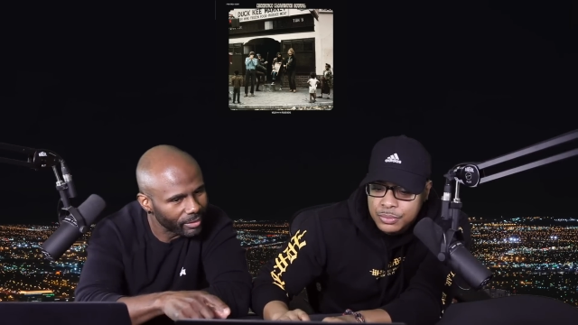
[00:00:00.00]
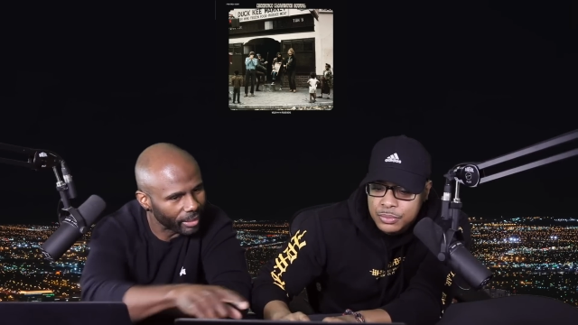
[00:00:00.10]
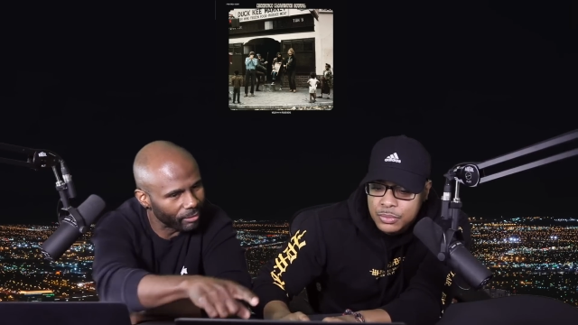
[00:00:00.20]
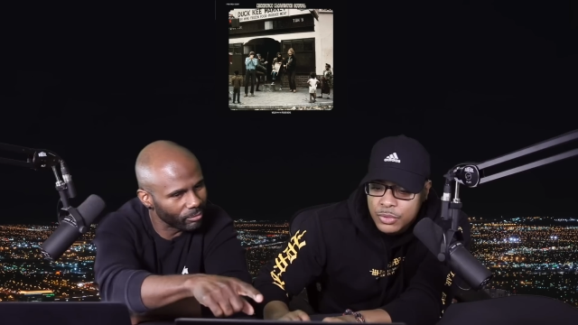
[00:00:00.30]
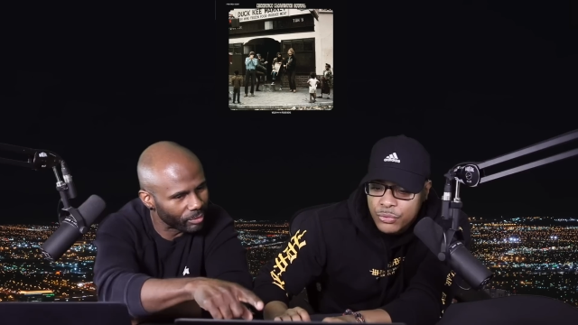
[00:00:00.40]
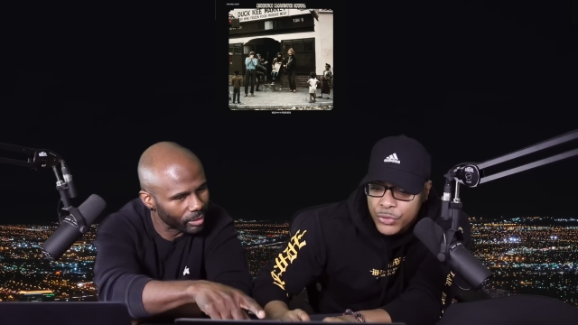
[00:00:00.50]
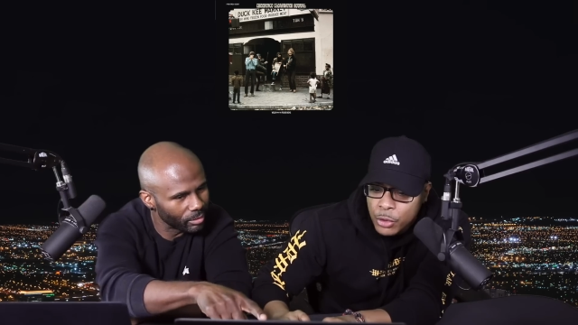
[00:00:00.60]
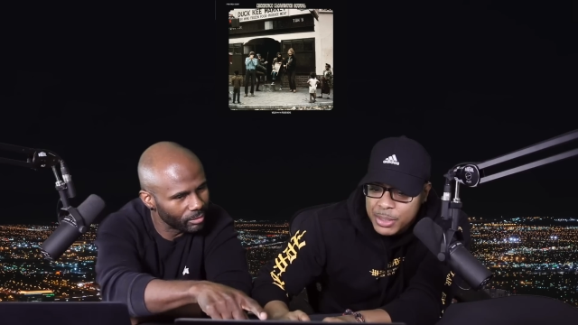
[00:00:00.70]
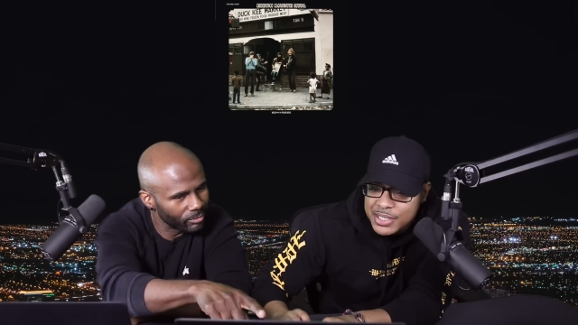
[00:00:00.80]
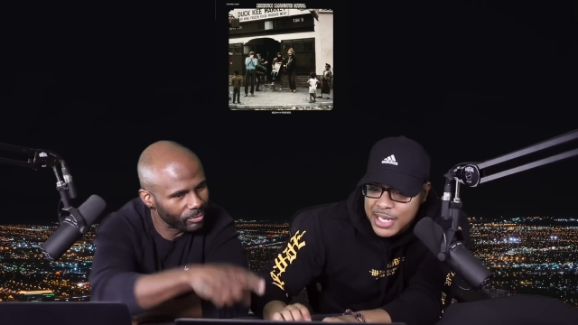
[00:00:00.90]
Speaker 1: There.
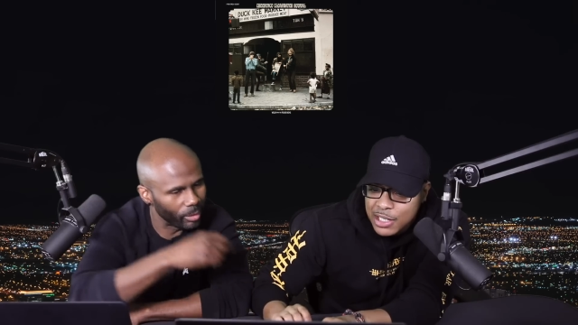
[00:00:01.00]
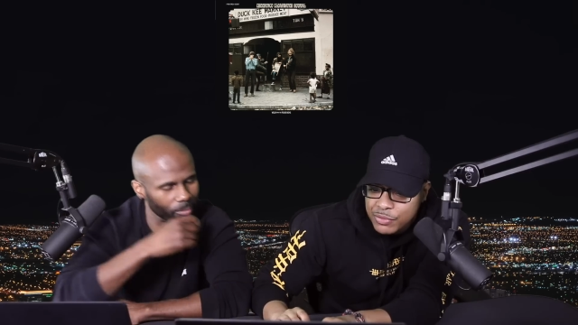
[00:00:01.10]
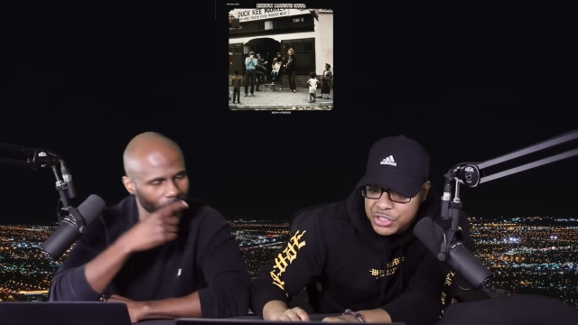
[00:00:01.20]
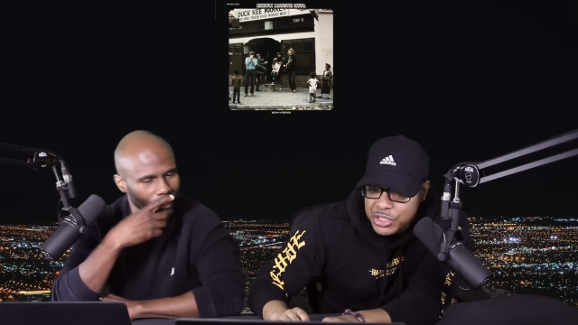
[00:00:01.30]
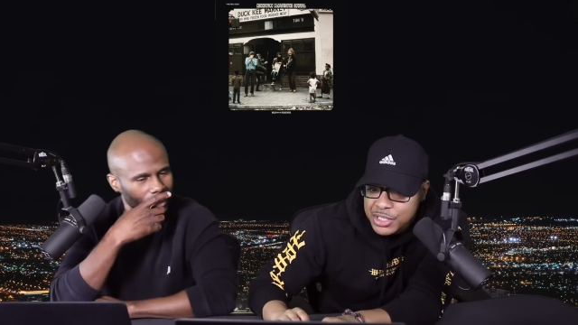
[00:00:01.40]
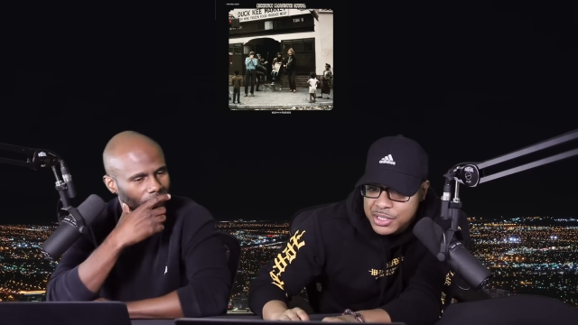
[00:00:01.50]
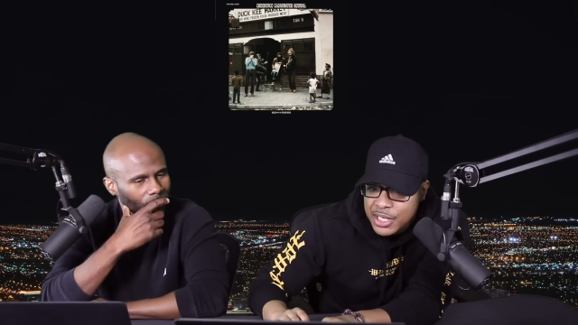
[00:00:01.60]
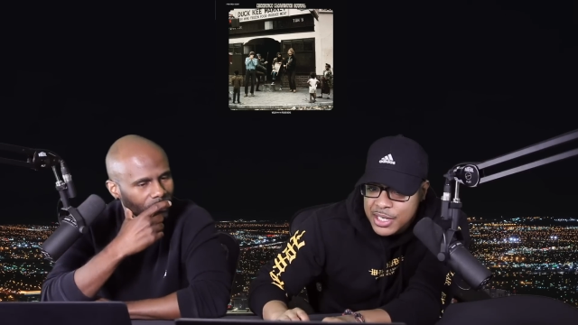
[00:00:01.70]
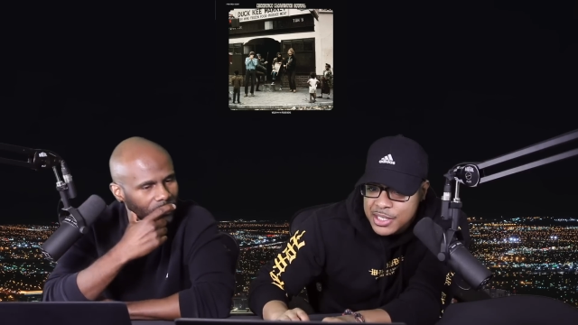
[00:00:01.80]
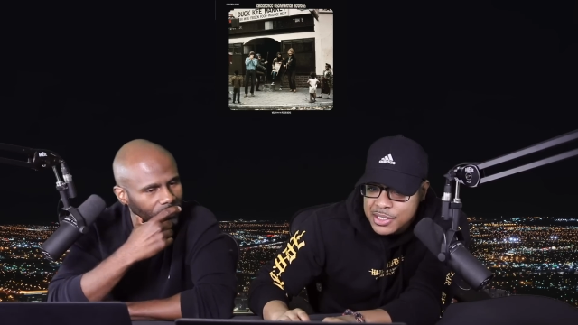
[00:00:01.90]
Film and television. It
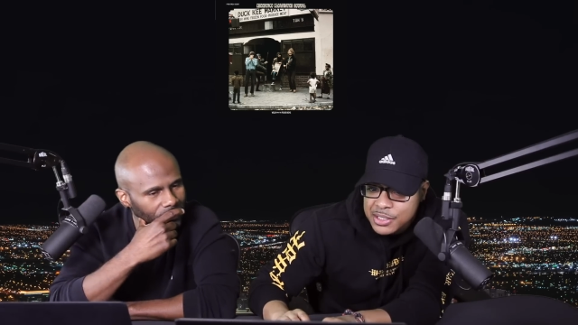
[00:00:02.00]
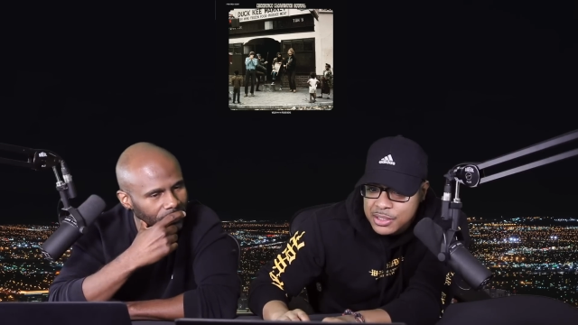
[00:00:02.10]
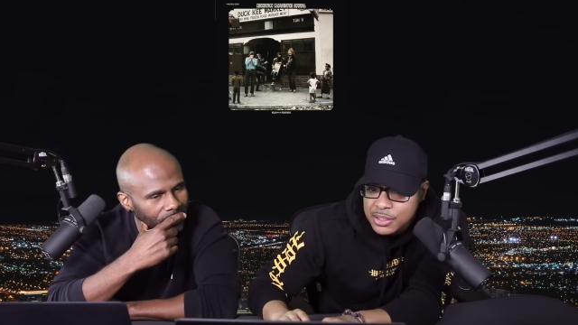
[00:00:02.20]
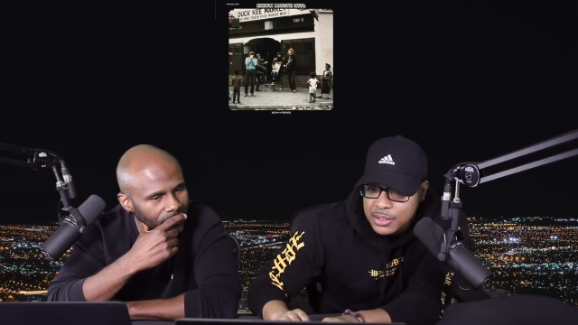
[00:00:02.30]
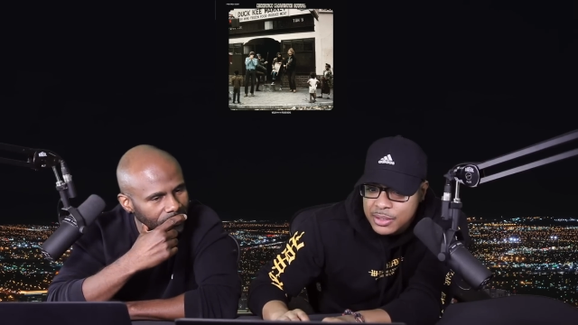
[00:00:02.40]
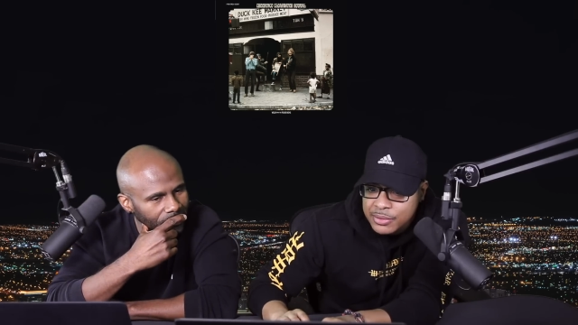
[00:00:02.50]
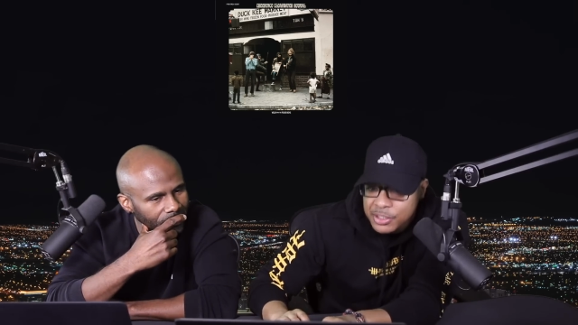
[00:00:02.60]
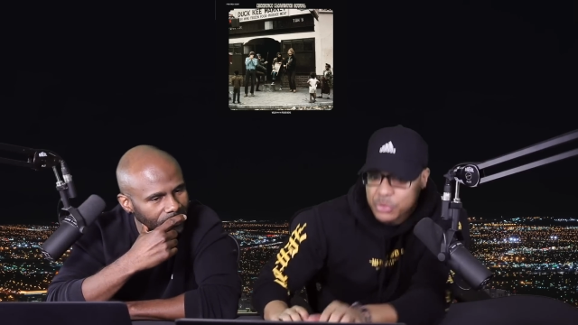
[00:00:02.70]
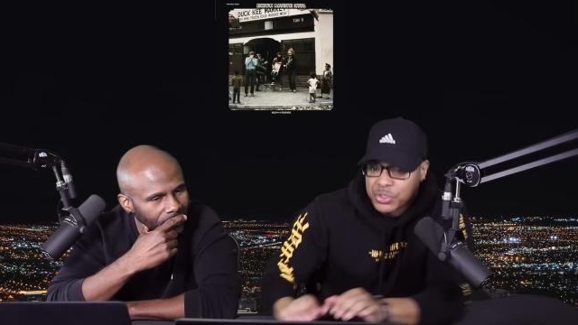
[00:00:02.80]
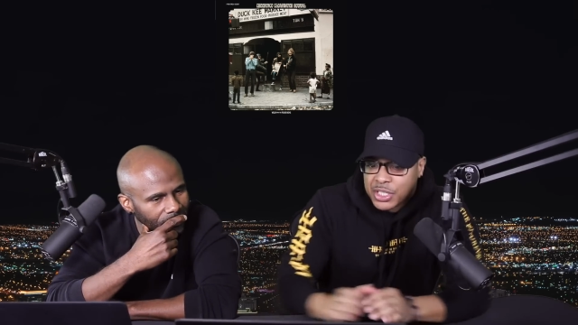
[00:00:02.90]
says
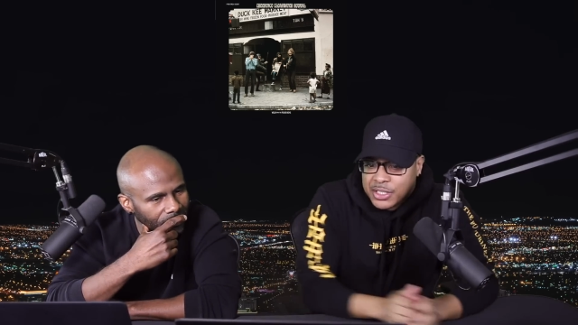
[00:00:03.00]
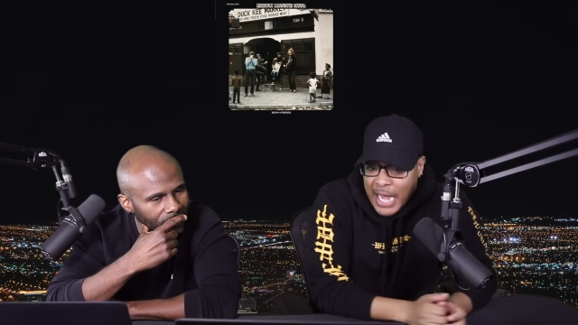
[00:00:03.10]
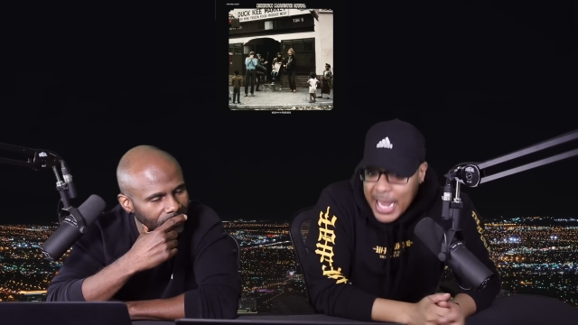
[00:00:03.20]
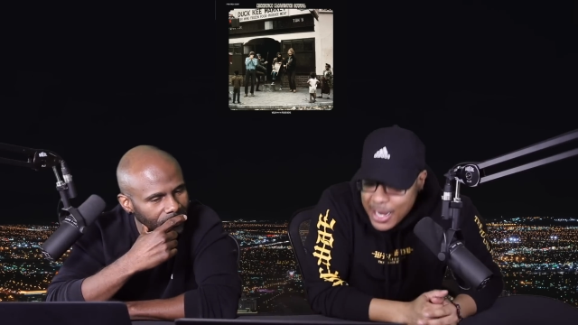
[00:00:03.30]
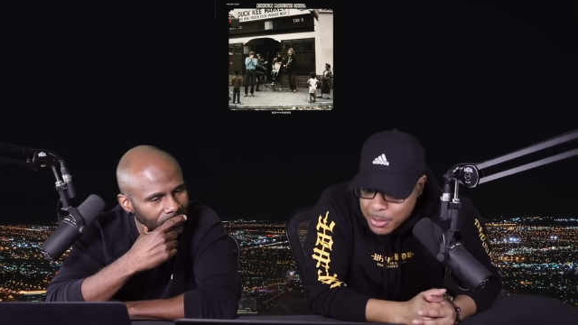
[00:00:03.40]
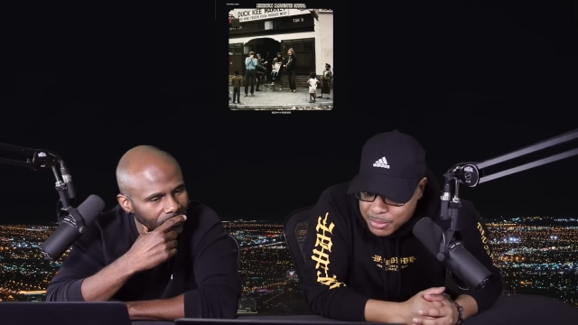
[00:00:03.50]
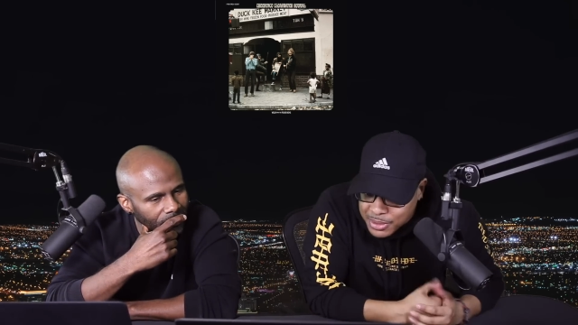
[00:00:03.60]
this was in damn.